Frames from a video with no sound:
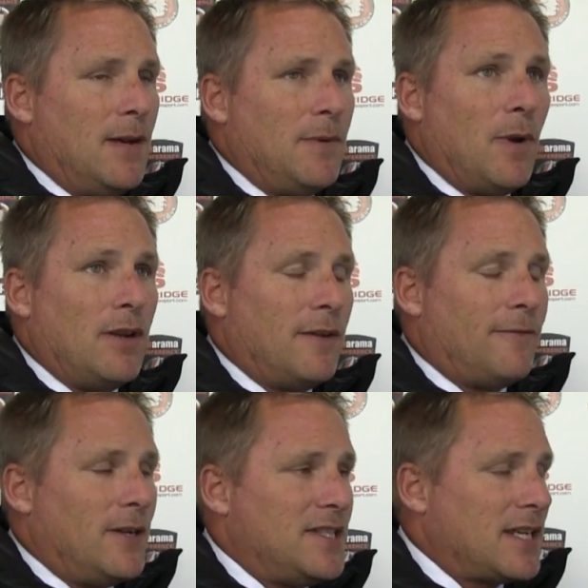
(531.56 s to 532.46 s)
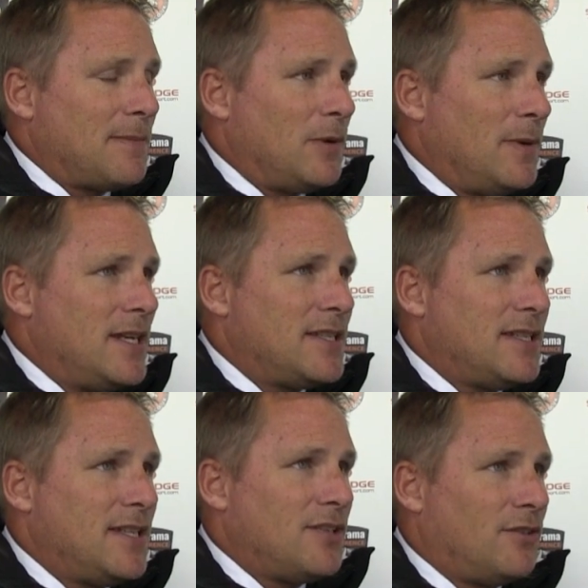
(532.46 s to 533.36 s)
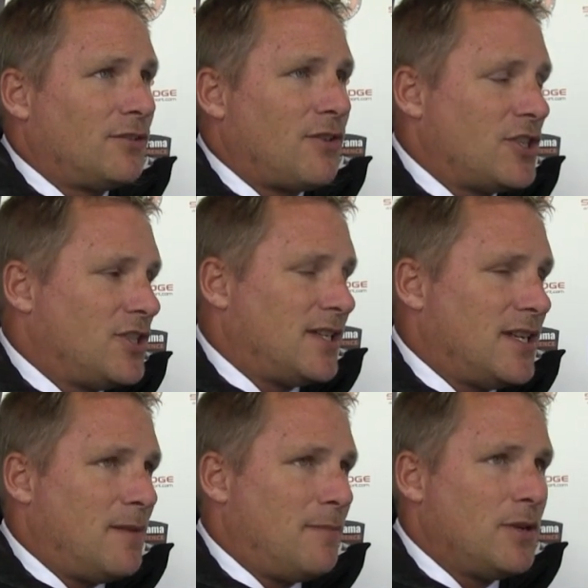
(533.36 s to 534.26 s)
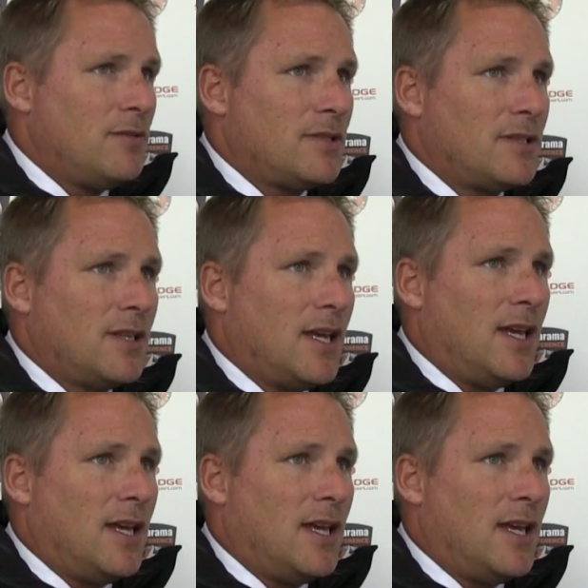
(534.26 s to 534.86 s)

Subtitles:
We won't know for at least a couple of weeks. He's on crutches and in a boot.